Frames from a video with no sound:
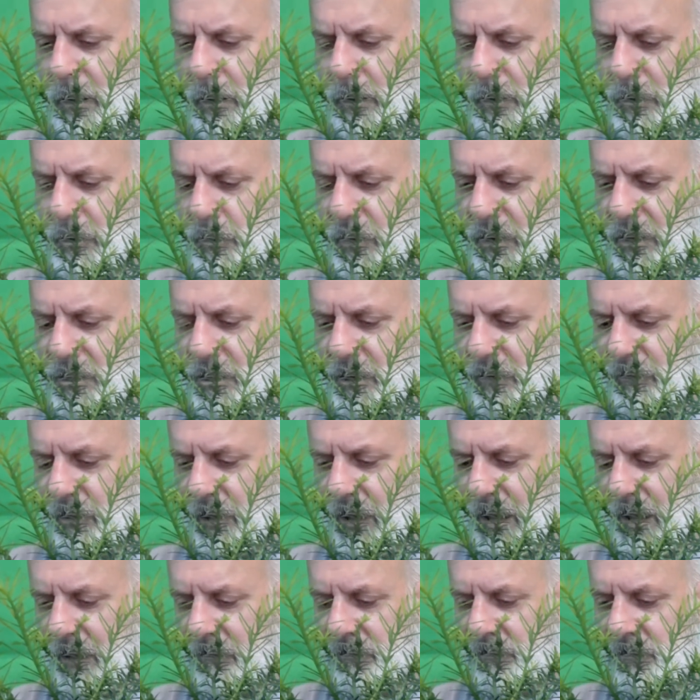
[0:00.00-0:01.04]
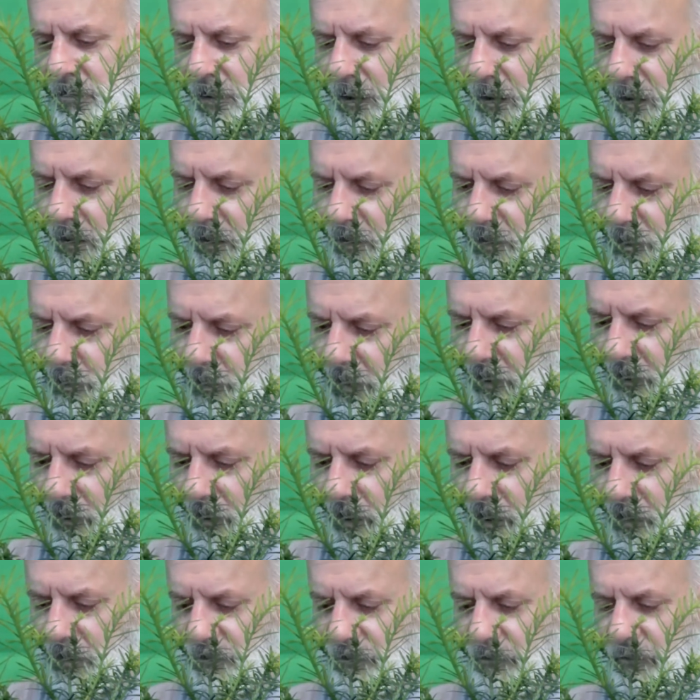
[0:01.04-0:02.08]
especially if you have
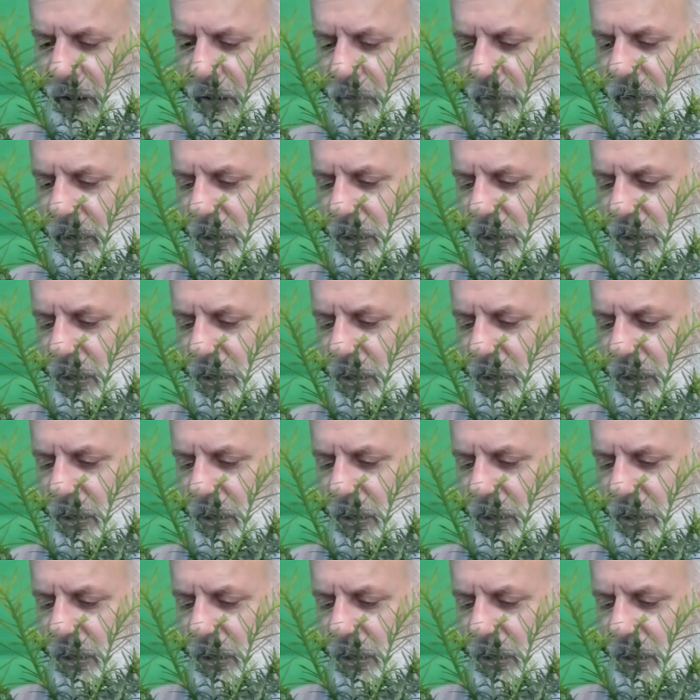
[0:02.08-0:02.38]
very